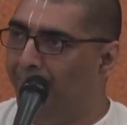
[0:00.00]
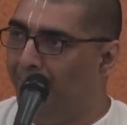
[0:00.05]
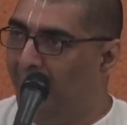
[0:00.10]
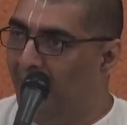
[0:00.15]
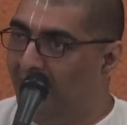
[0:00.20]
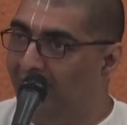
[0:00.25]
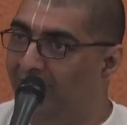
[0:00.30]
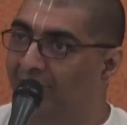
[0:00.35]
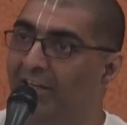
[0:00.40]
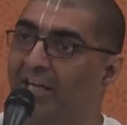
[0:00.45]

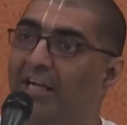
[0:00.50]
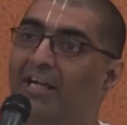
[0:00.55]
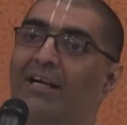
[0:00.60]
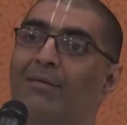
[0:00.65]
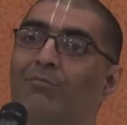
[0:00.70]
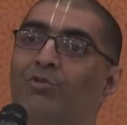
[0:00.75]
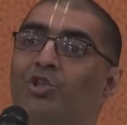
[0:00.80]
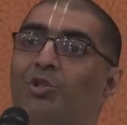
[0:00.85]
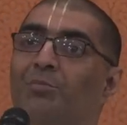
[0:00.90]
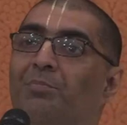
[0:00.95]
But when it
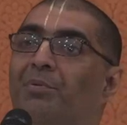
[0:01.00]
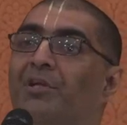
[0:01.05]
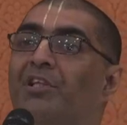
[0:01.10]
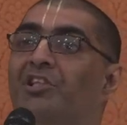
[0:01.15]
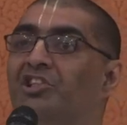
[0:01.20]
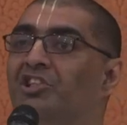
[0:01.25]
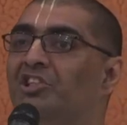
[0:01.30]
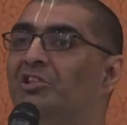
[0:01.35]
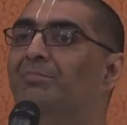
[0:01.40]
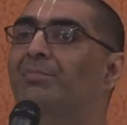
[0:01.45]
comes to
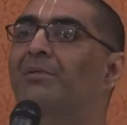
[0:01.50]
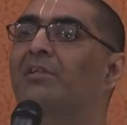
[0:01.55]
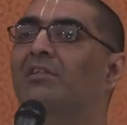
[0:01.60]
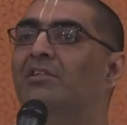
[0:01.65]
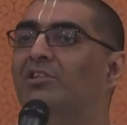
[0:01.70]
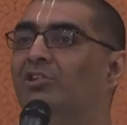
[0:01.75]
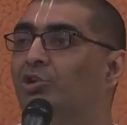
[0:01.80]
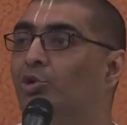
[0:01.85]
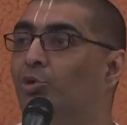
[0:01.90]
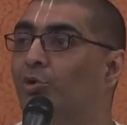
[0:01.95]

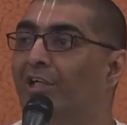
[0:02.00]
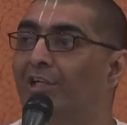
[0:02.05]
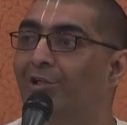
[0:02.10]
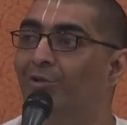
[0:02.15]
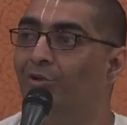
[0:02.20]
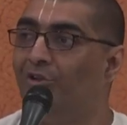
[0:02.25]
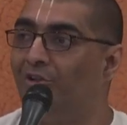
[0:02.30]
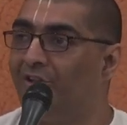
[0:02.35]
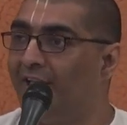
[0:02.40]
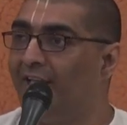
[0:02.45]
principles, you need
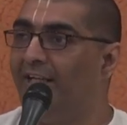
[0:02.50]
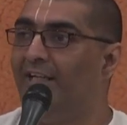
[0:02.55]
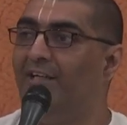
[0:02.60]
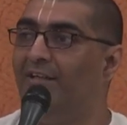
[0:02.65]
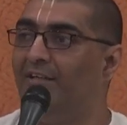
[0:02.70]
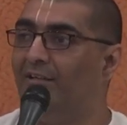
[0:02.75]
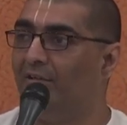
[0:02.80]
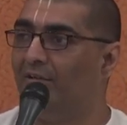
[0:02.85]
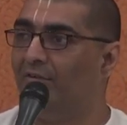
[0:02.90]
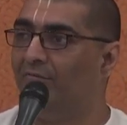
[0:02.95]
to
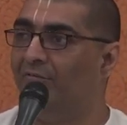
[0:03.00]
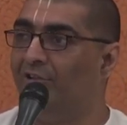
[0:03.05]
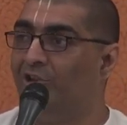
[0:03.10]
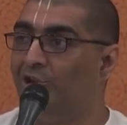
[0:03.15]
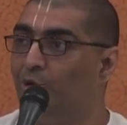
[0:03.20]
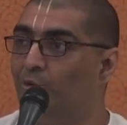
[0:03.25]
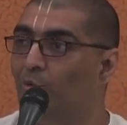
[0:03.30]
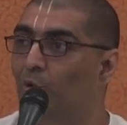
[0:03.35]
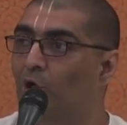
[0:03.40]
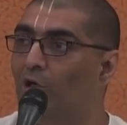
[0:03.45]
think
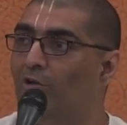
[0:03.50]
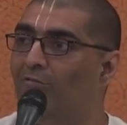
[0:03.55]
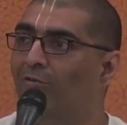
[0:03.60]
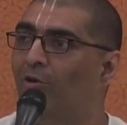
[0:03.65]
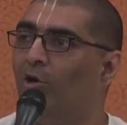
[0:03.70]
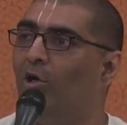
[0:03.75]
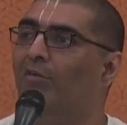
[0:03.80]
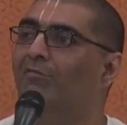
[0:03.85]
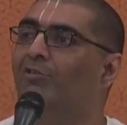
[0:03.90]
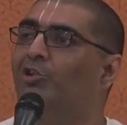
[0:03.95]
which you want to
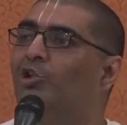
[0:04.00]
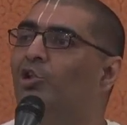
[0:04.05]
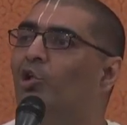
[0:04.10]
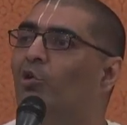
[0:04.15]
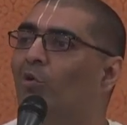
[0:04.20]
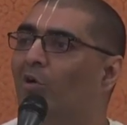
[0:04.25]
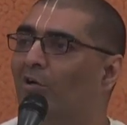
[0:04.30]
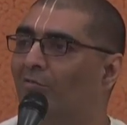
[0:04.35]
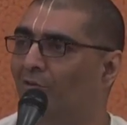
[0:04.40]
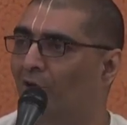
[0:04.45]
follow and which you
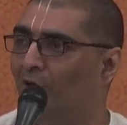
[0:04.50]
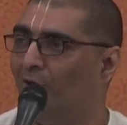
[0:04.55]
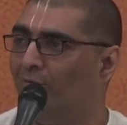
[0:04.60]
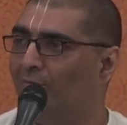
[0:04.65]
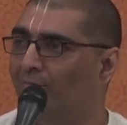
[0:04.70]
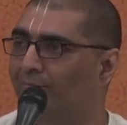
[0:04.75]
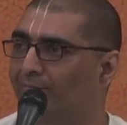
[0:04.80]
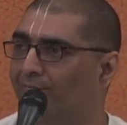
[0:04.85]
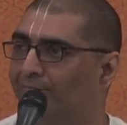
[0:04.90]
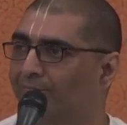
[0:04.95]
don't want to follow.
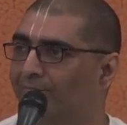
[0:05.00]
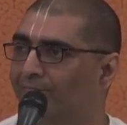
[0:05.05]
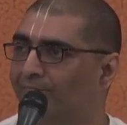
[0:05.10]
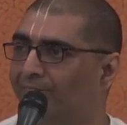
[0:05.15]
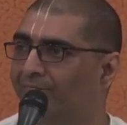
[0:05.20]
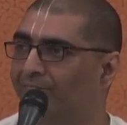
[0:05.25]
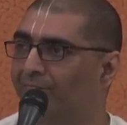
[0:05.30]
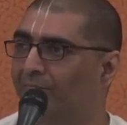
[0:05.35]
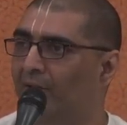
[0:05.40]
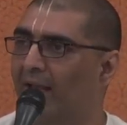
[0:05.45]

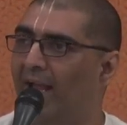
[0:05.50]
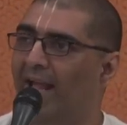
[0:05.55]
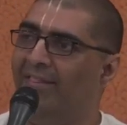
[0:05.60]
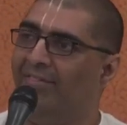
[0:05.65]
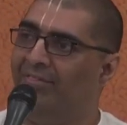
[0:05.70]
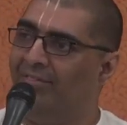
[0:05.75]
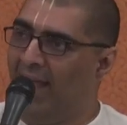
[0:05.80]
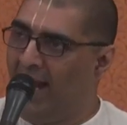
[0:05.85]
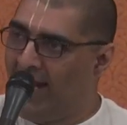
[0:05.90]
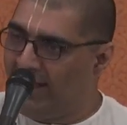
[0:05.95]

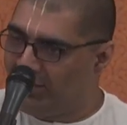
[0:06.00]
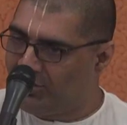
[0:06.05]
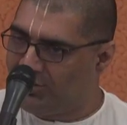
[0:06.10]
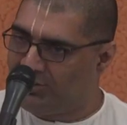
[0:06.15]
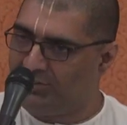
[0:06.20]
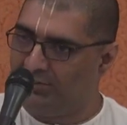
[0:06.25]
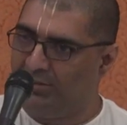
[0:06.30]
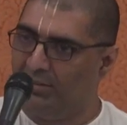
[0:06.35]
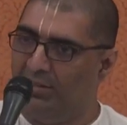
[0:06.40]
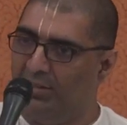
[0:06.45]
And
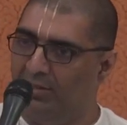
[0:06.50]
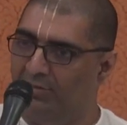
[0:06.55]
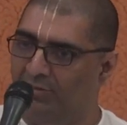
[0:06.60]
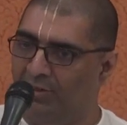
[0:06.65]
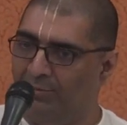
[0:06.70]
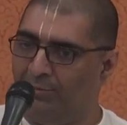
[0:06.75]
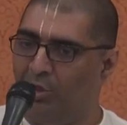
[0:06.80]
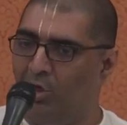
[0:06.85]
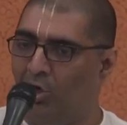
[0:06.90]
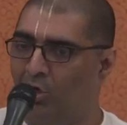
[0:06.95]
that's
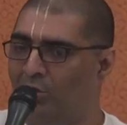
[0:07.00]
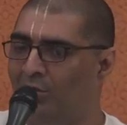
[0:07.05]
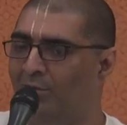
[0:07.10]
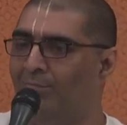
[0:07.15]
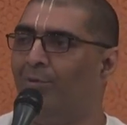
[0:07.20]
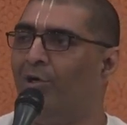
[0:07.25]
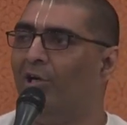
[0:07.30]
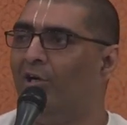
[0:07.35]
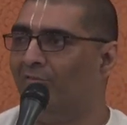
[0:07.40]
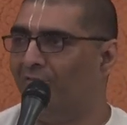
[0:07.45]
from the
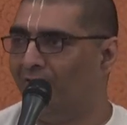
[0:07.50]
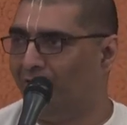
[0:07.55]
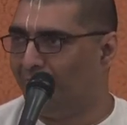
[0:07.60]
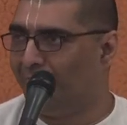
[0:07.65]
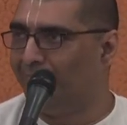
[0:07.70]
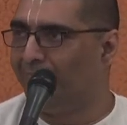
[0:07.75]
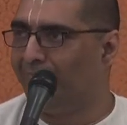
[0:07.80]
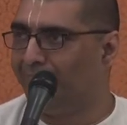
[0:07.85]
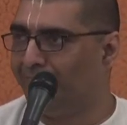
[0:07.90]
long-term point of view.